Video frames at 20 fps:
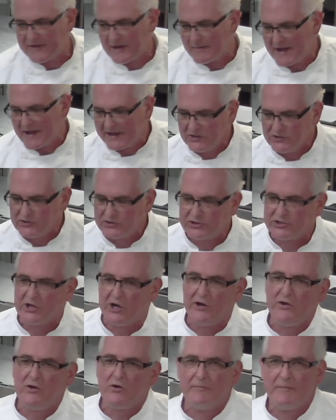them. I can
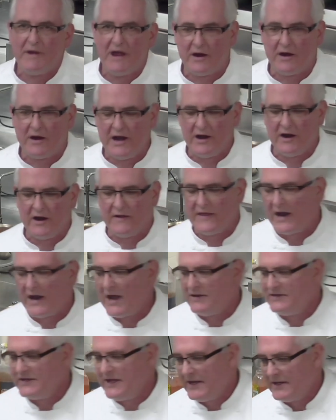show you a marinara that
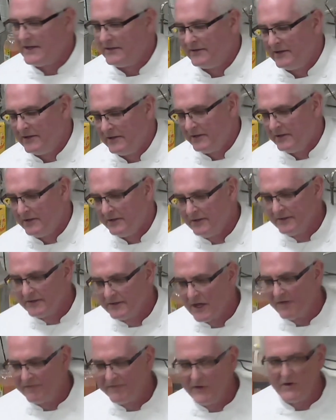I did
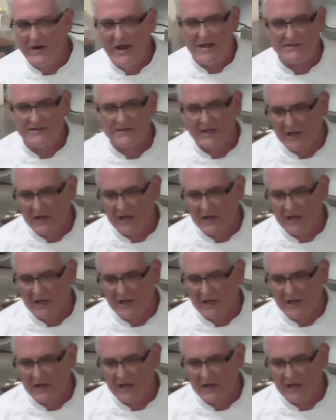a few days